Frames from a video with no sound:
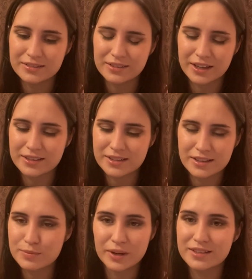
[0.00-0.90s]
like sets
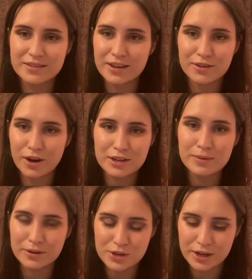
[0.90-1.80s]
place and talks
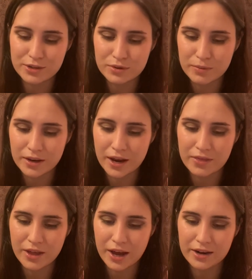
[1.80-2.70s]
about a chinese woman
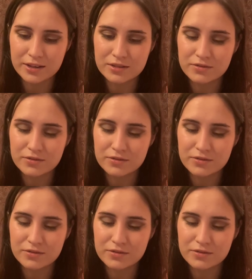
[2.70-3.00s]
and that is